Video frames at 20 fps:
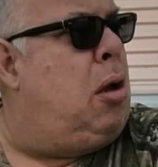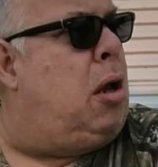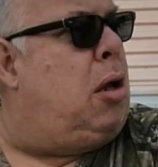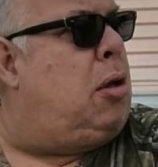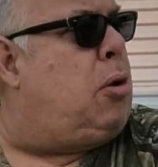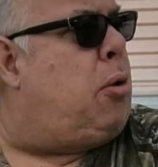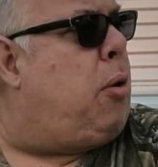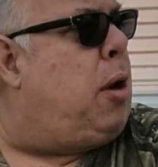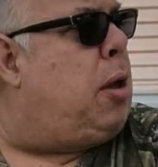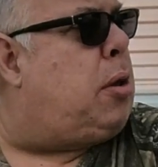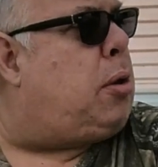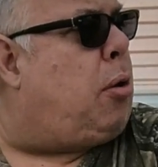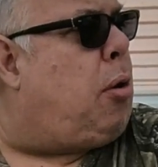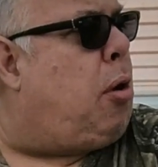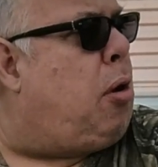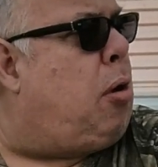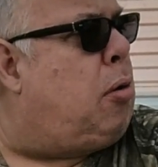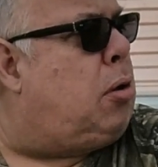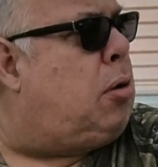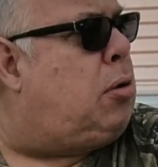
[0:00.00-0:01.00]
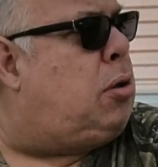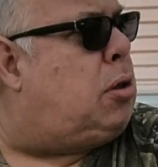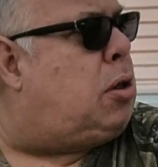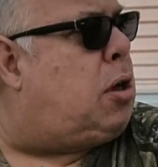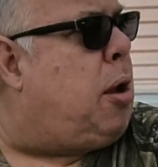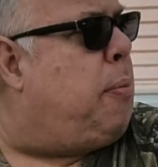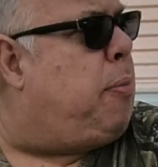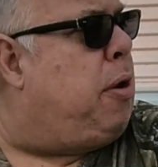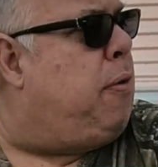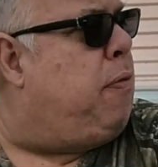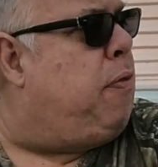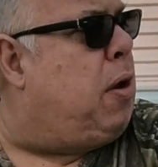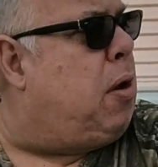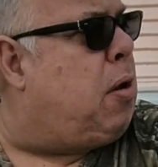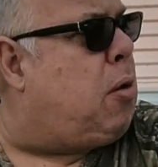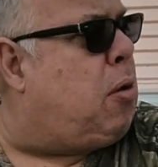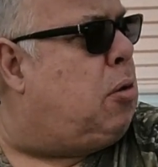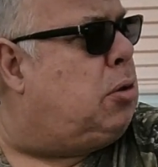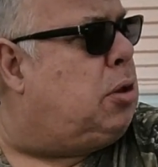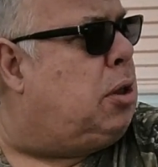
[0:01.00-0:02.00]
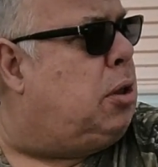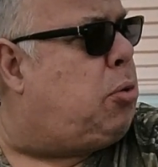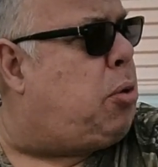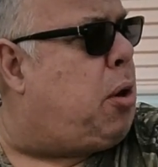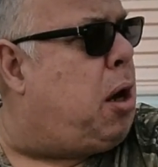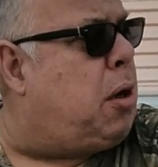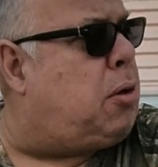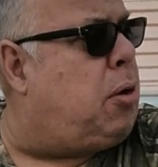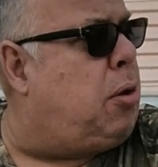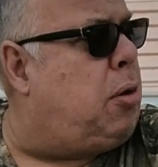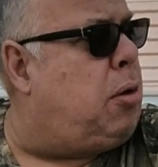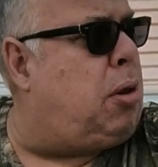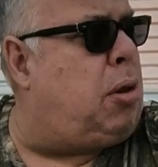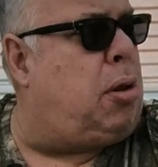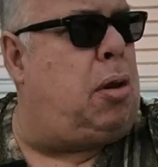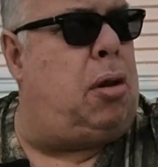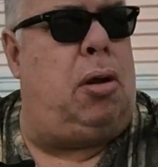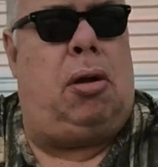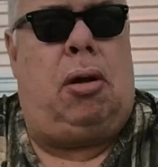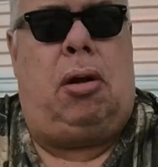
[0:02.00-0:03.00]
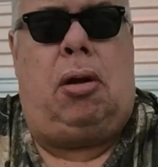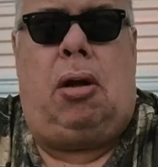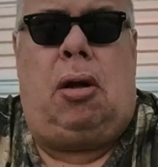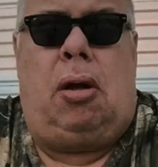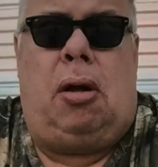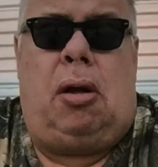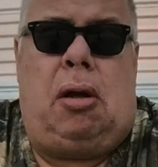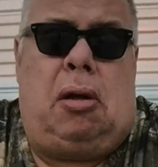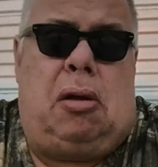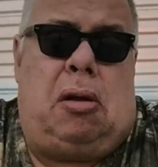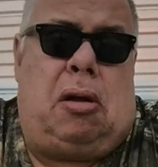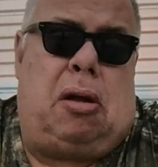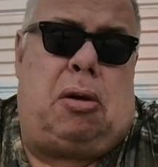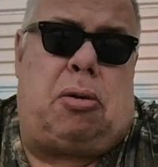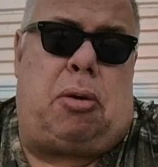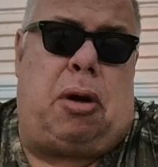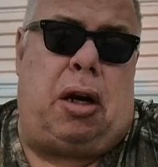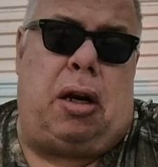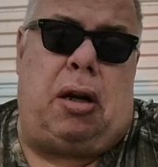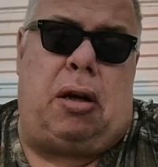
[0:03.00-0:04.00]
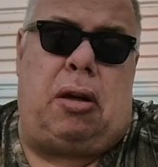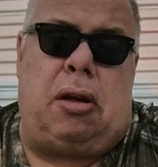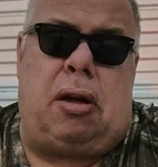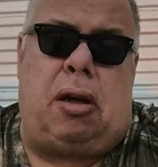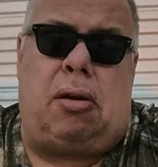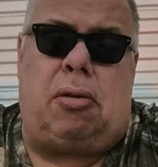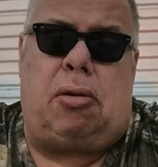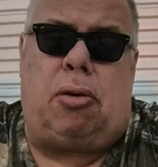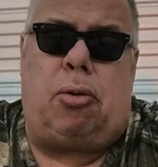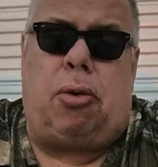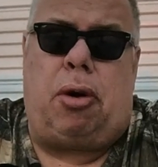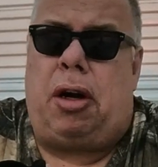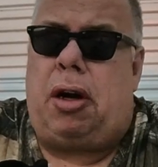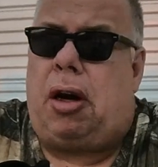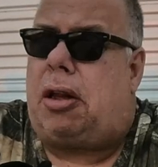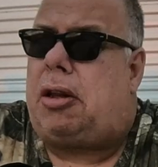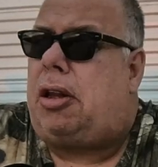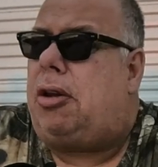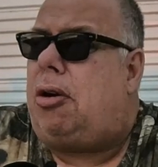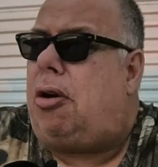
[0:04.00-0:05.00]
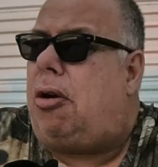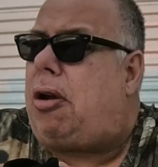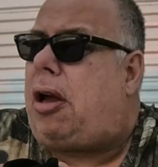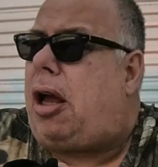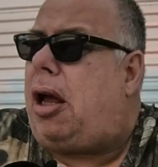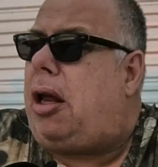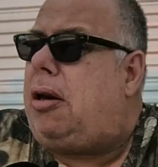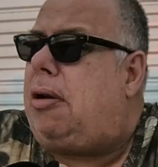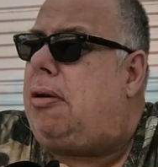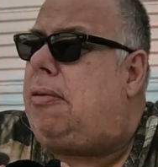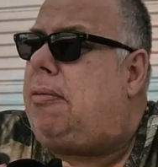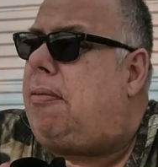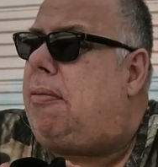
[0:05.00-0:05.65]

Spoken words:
and the rest are all just company vehicles and tractors. There's really nothing to look at.